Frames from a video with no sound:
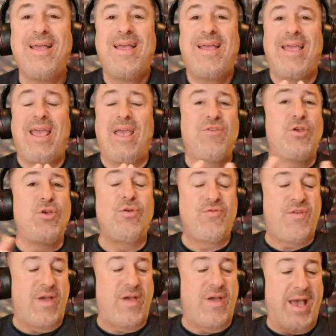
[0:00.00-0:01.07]
if you've
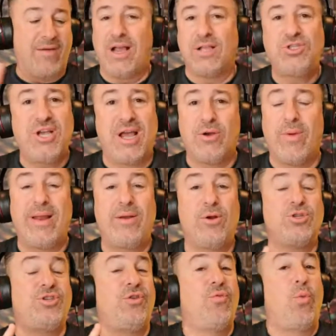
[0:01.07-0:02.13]
ever done
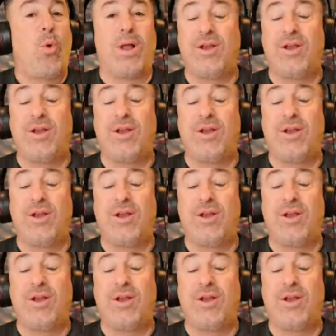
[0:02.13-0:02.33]
generators